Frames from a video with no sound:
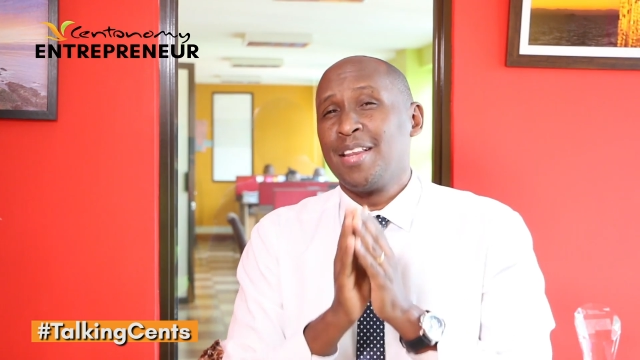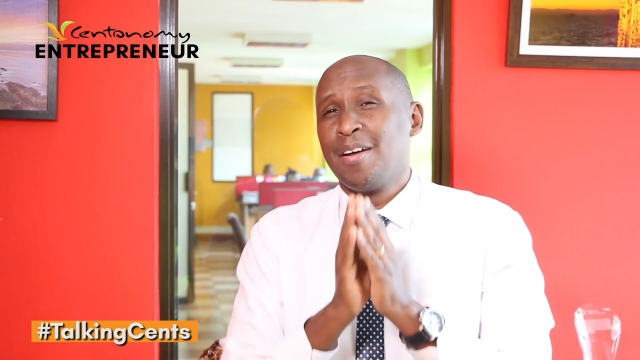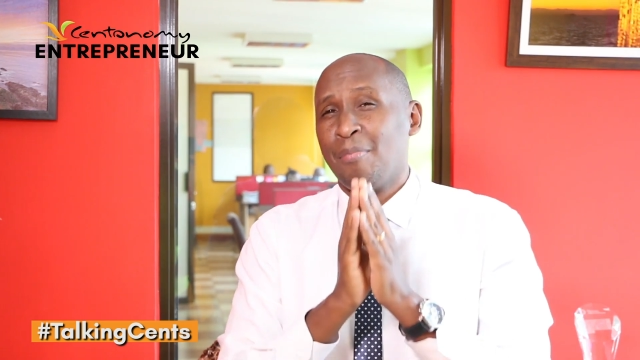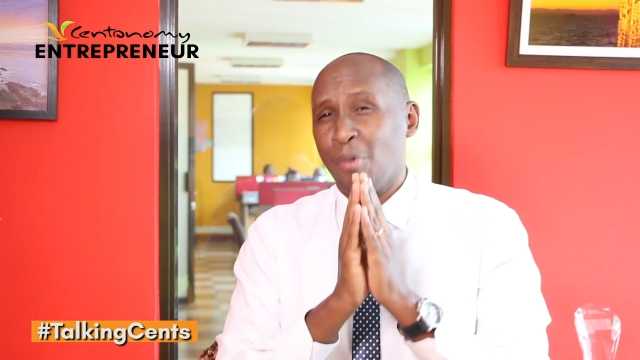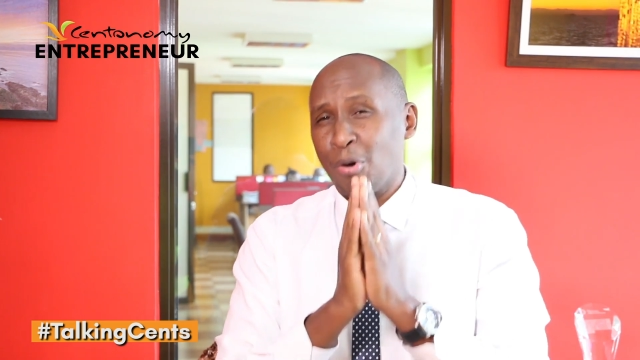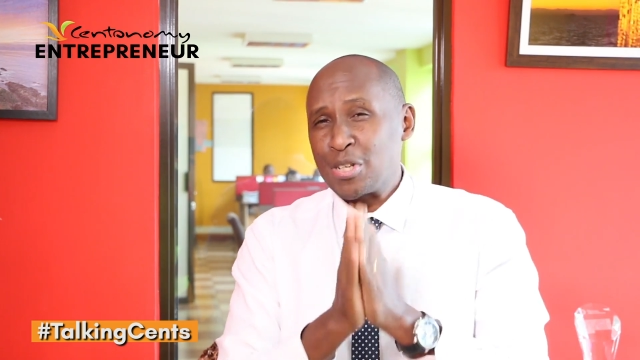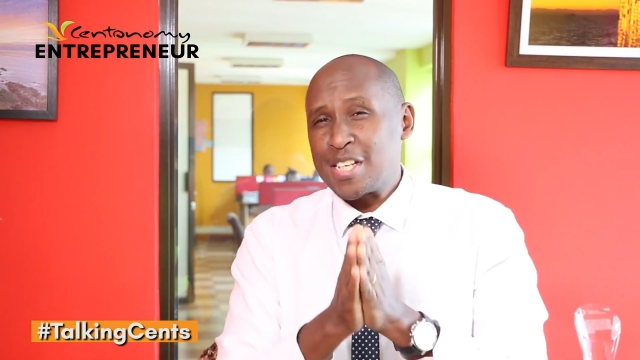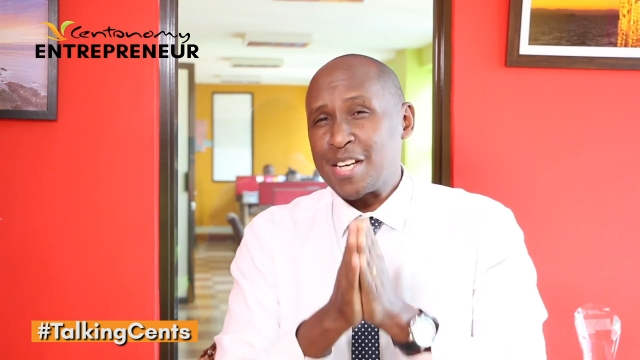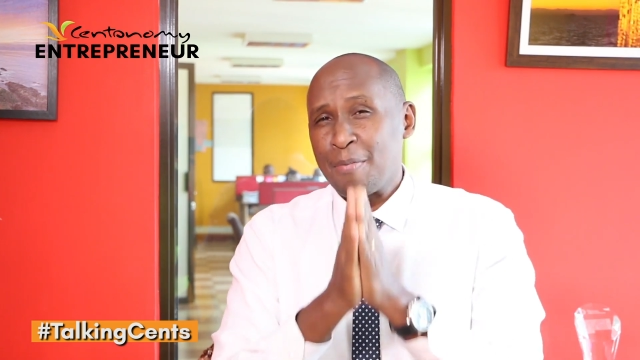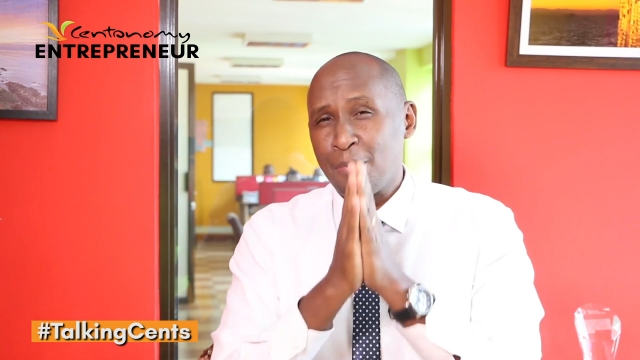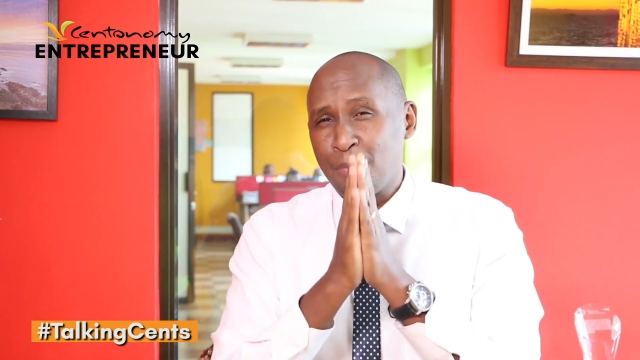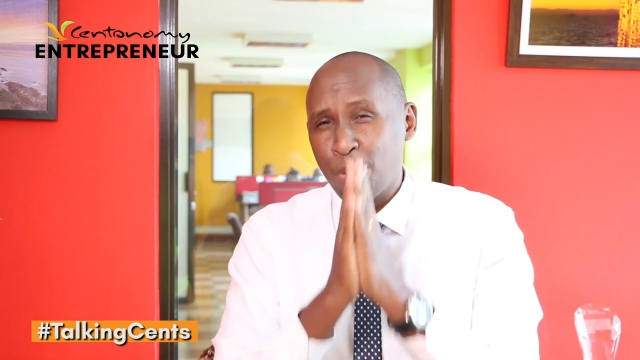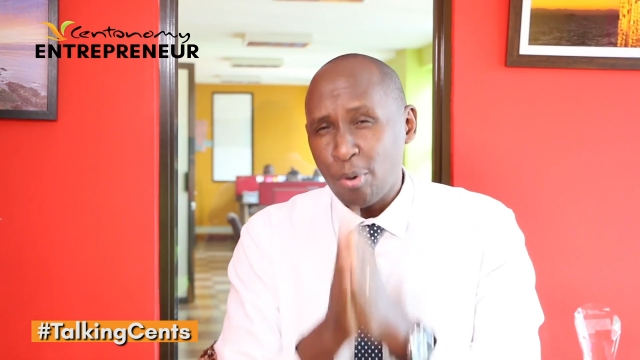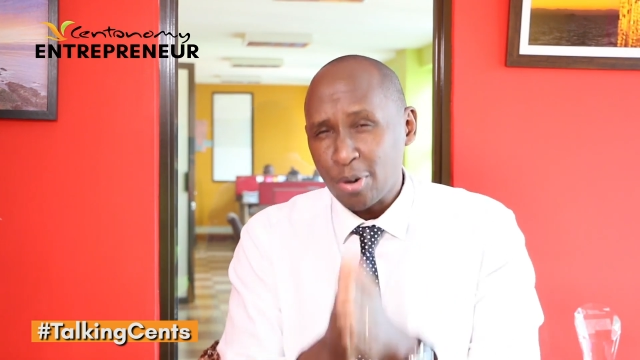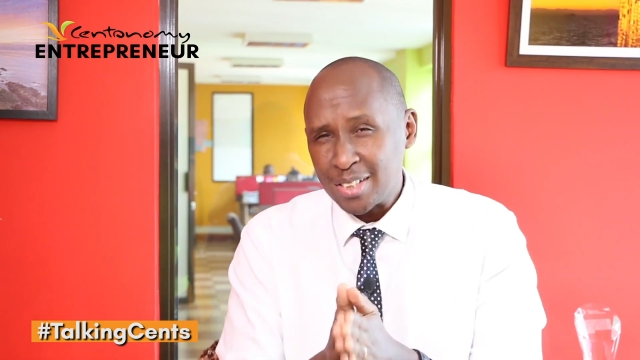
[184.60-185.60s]
the most
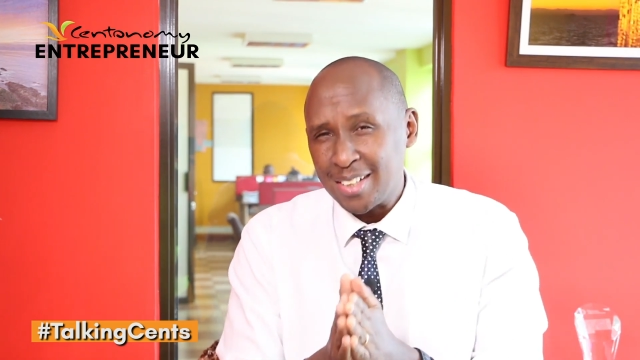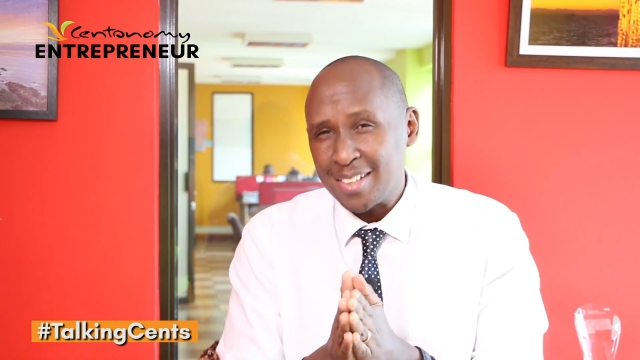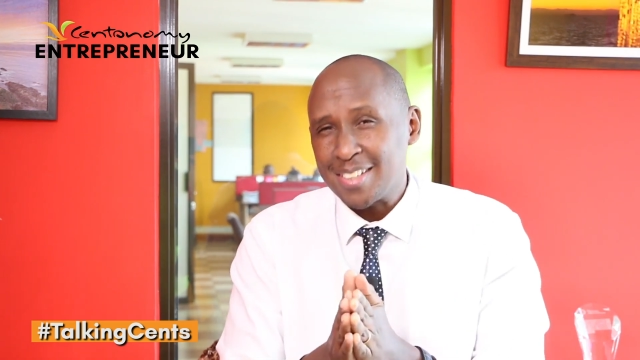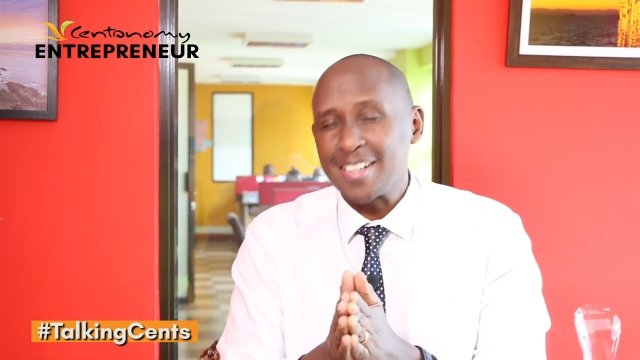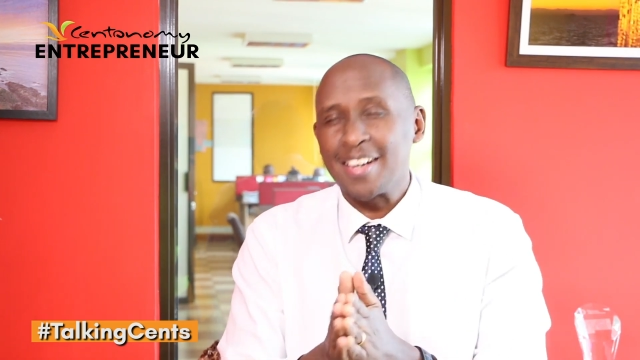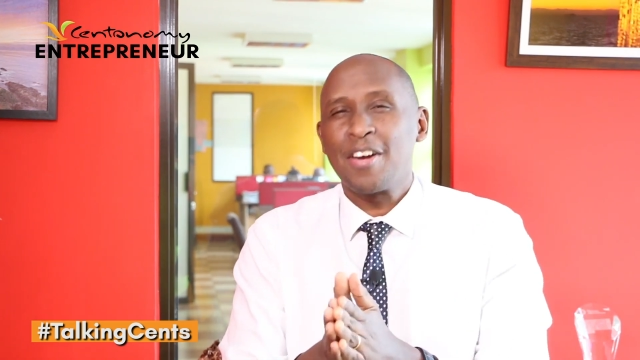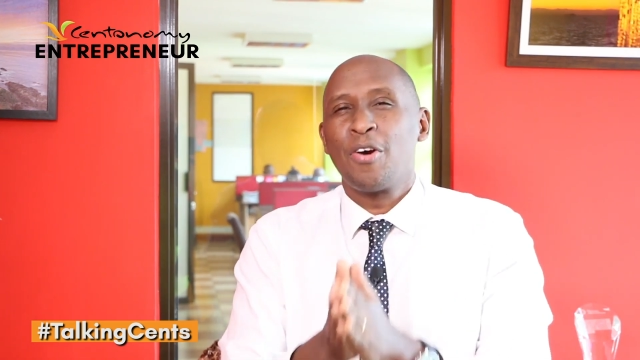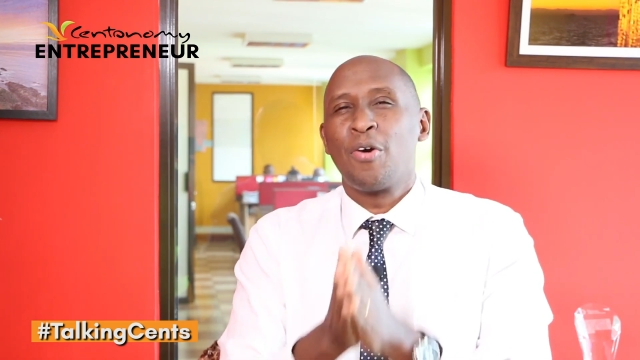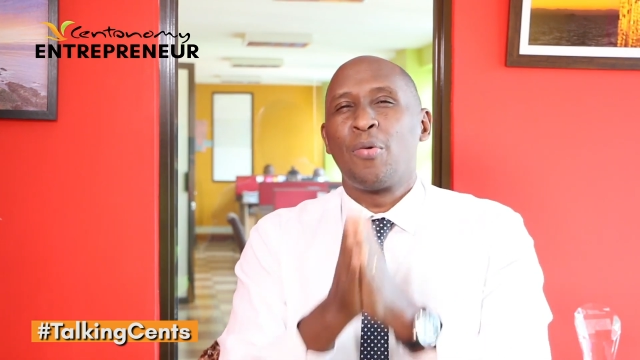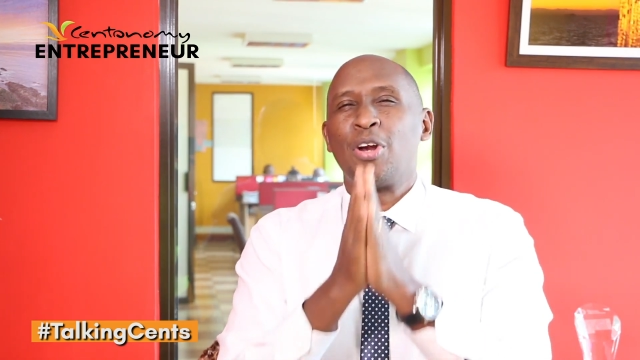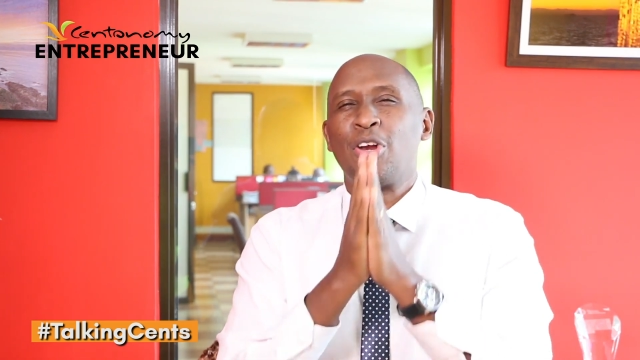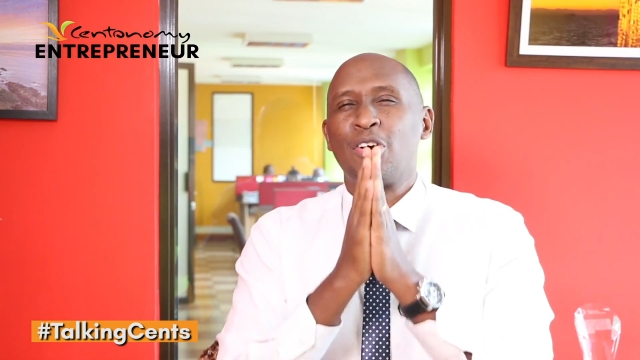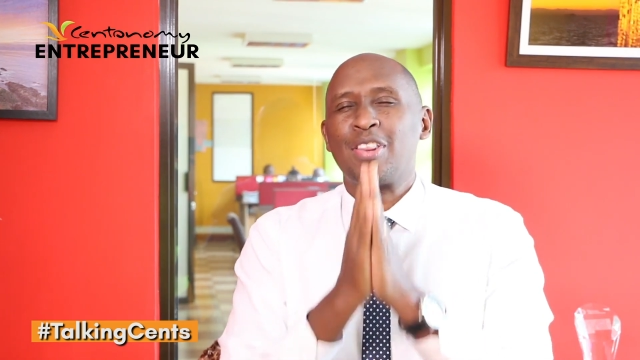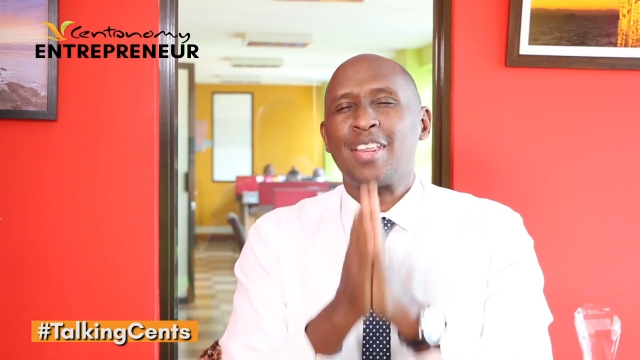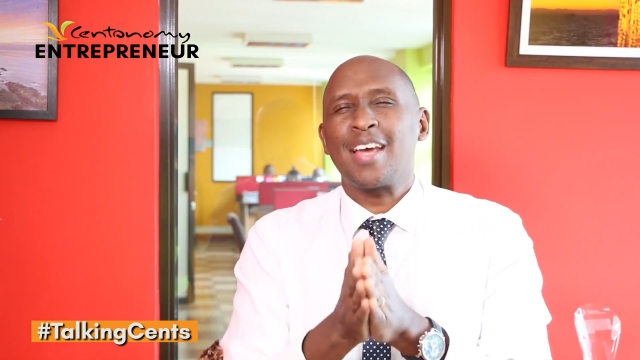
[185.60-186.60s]
important when
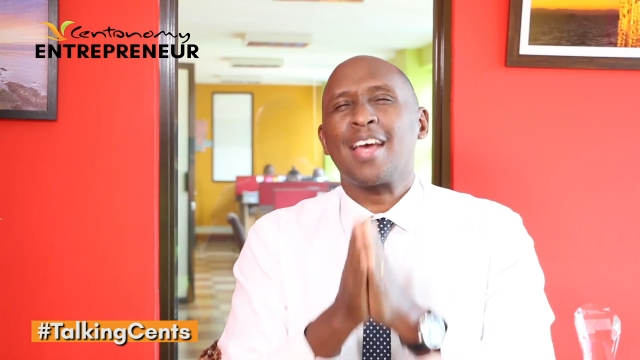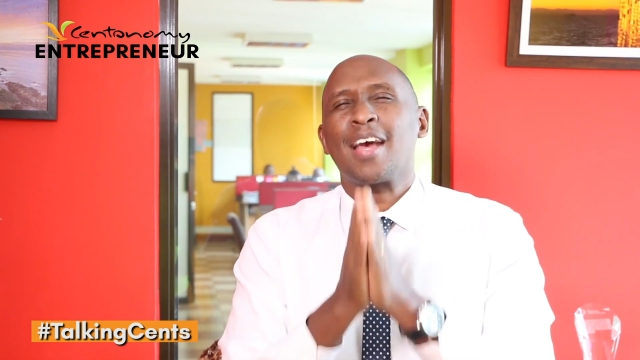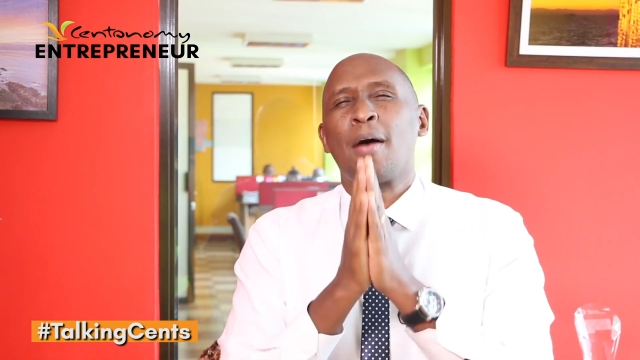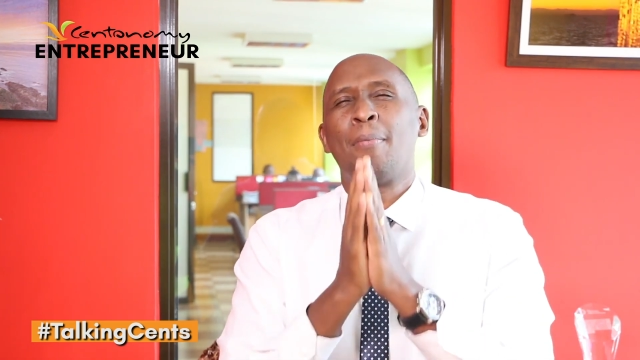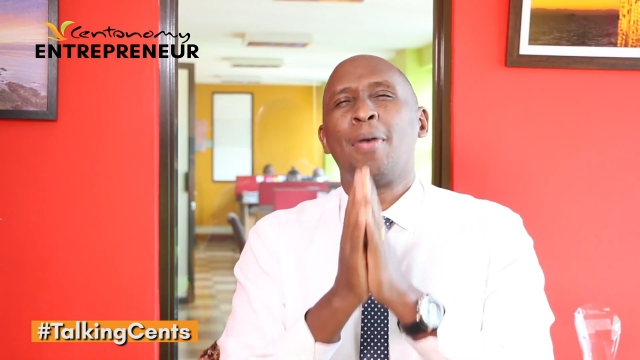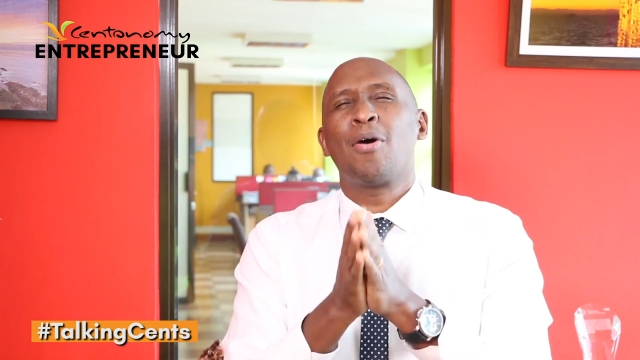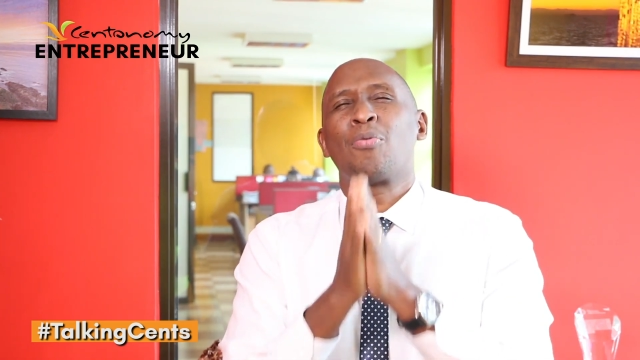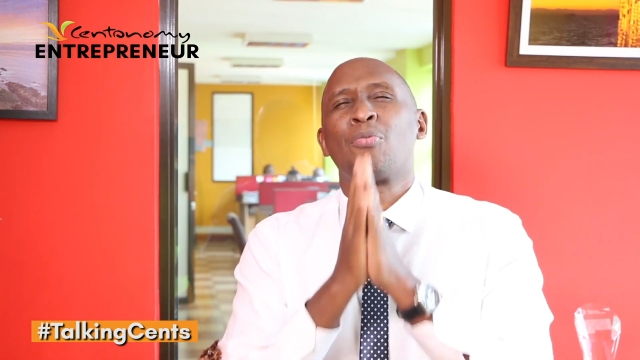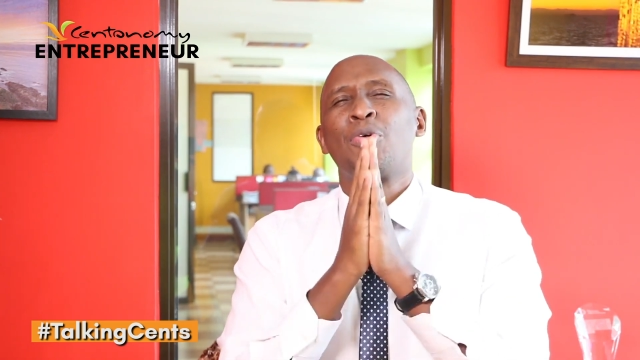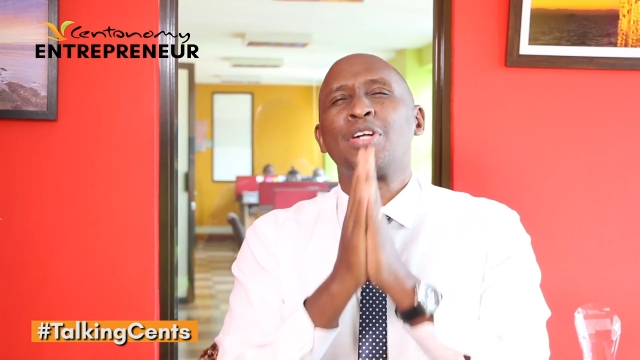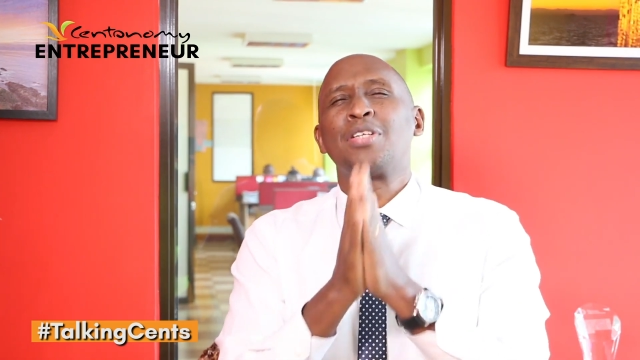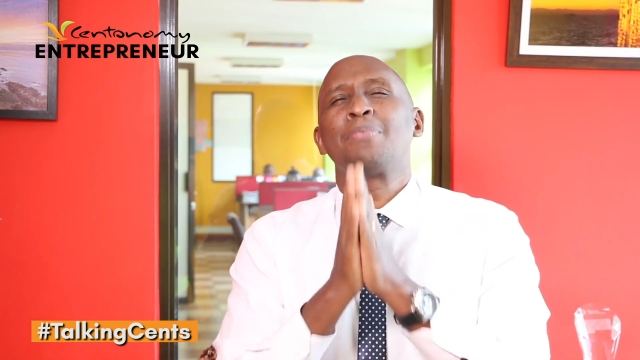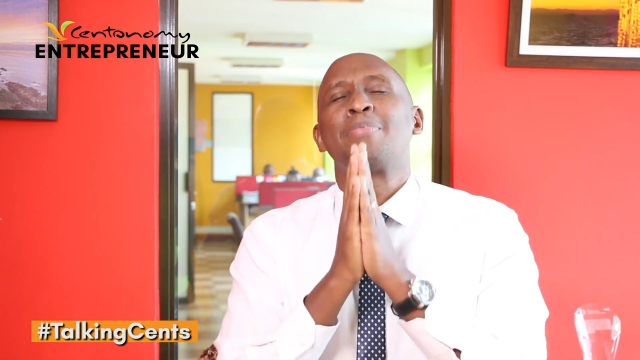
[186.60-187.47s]
you're thinking about which